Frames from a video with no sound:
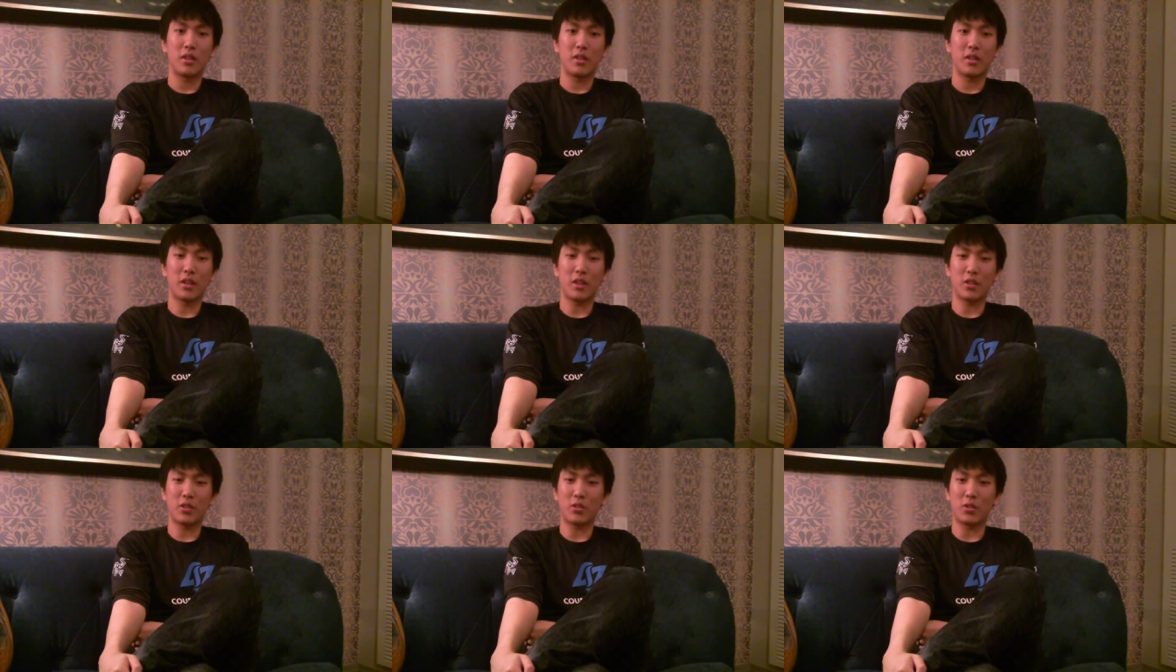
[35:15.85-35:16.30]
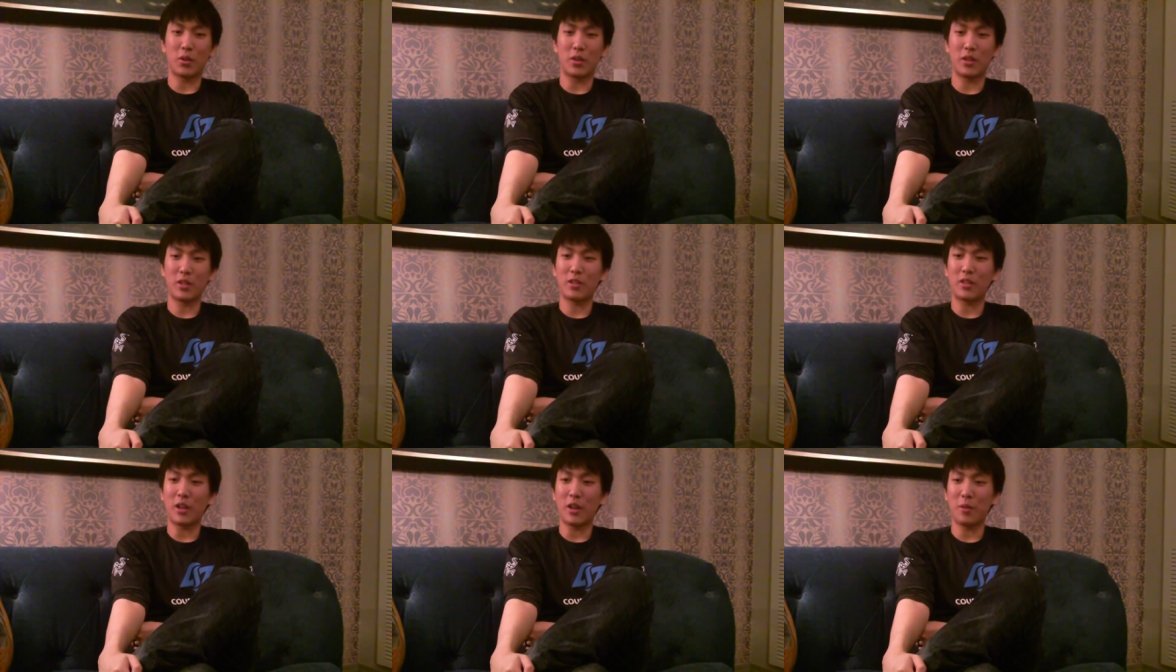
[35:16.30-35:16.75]
Yeah. So
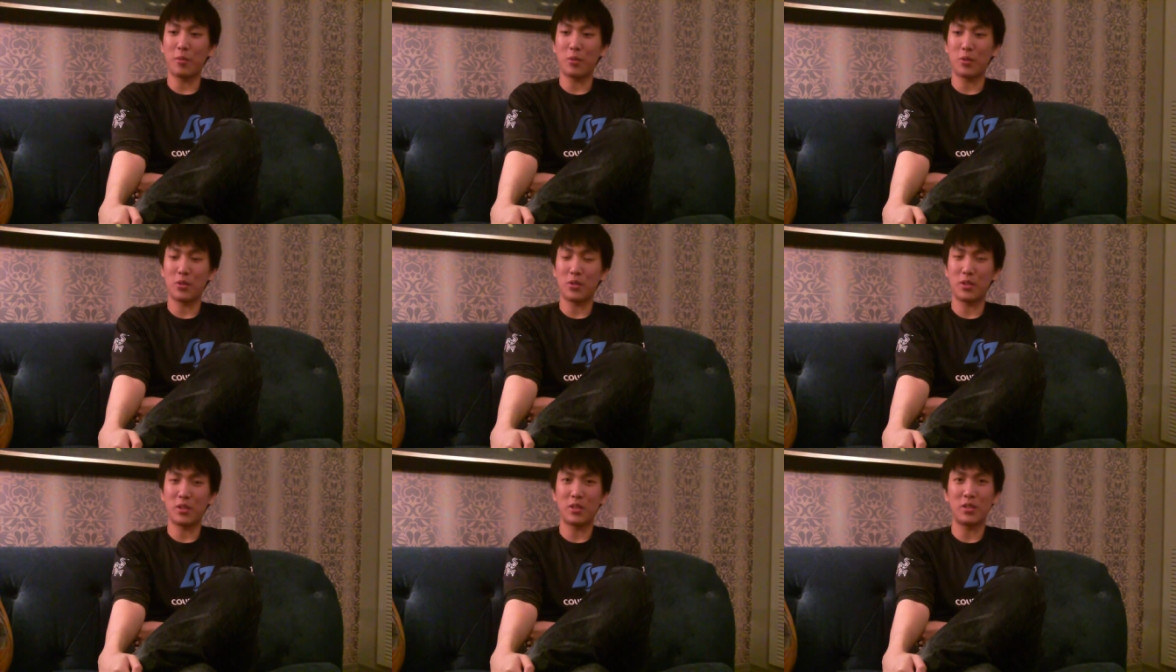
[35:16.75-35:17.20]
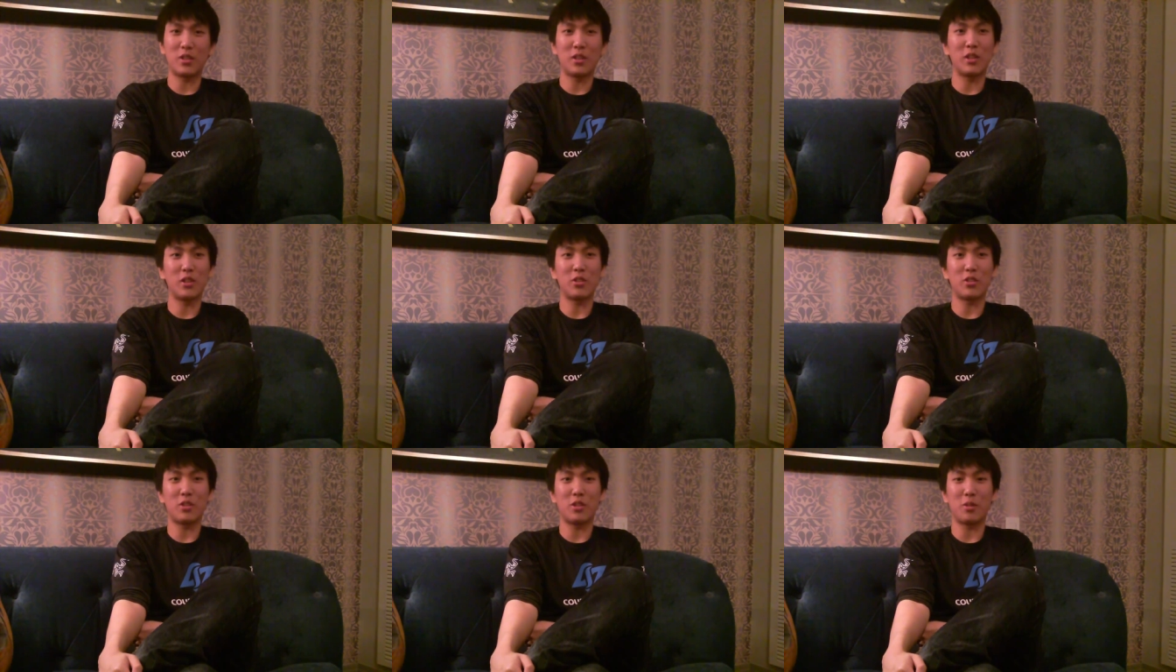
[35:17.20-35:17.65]
anytime you see
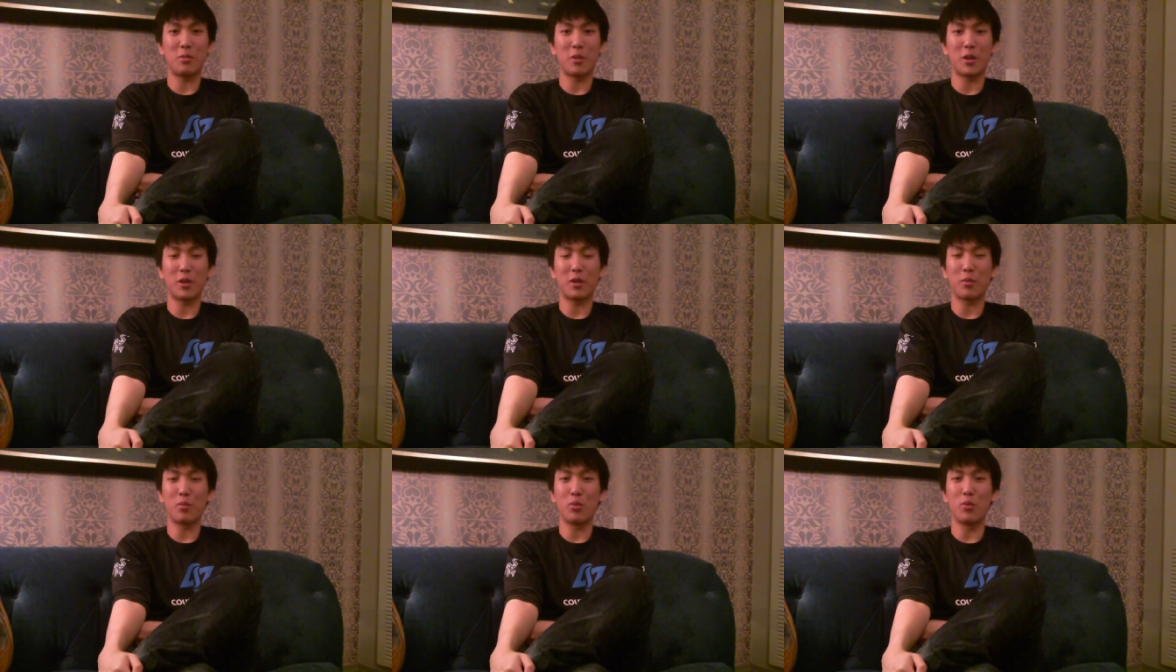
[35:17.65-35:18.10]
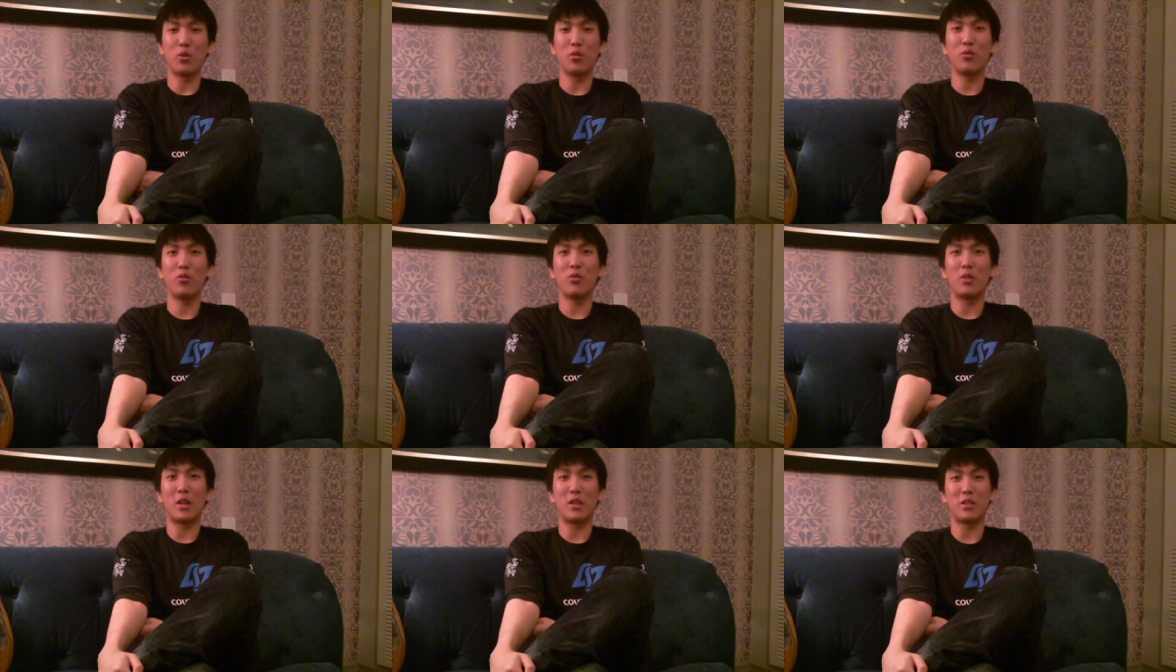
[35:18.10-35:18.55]
CLG make a
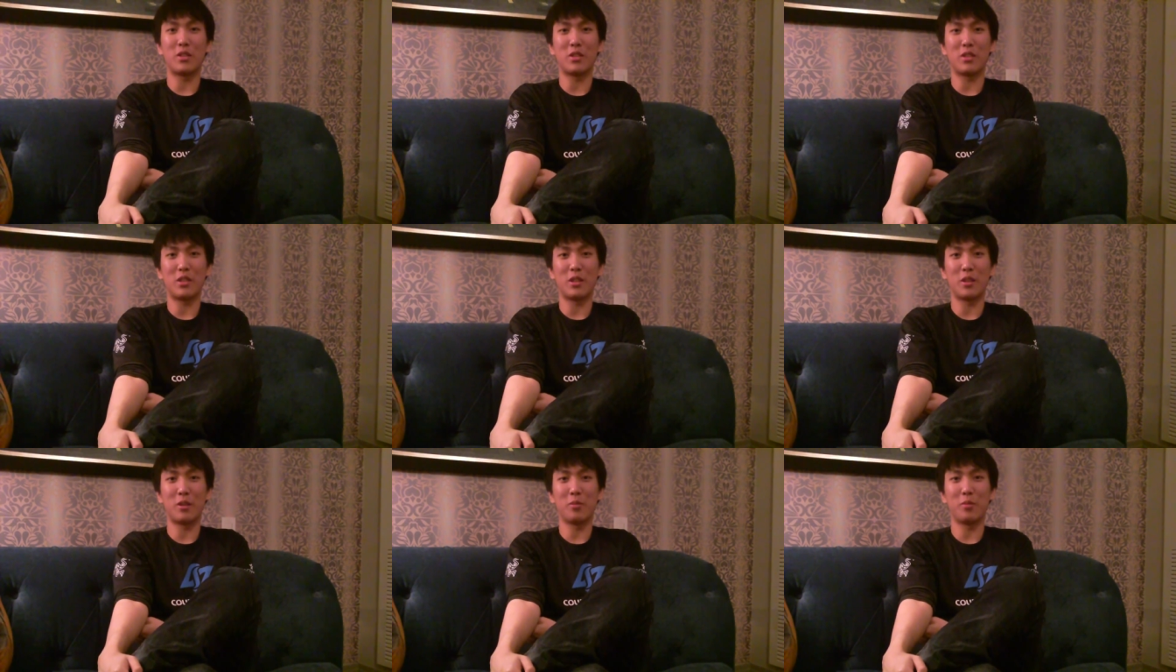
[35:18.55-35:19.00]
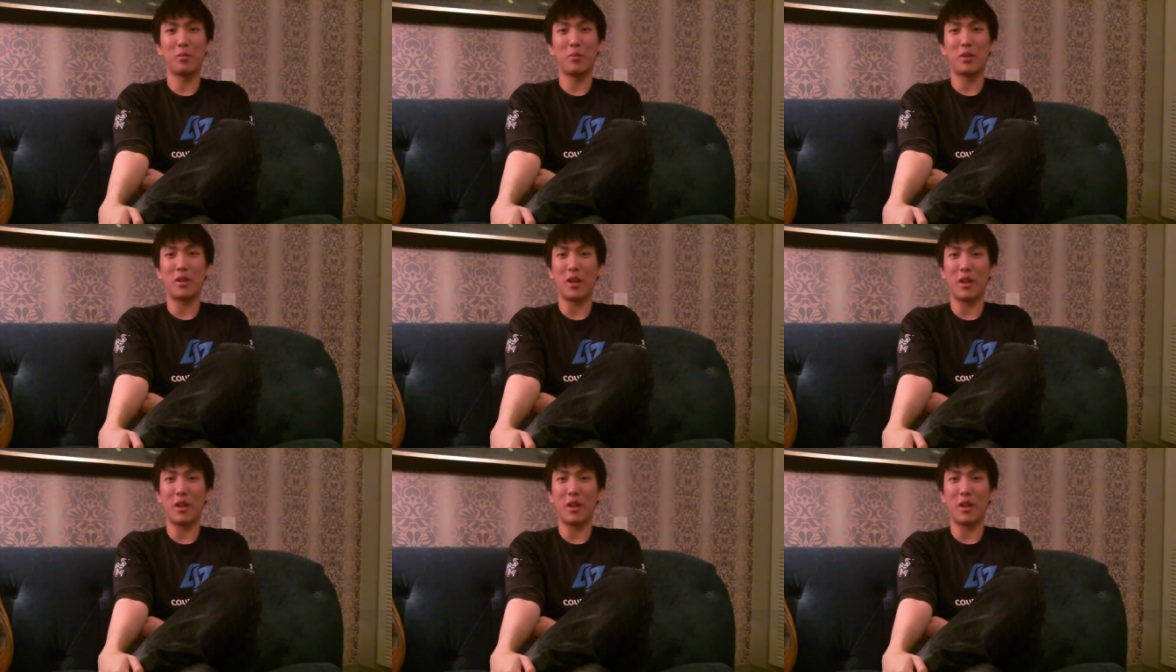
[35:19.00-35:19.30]
move as a team,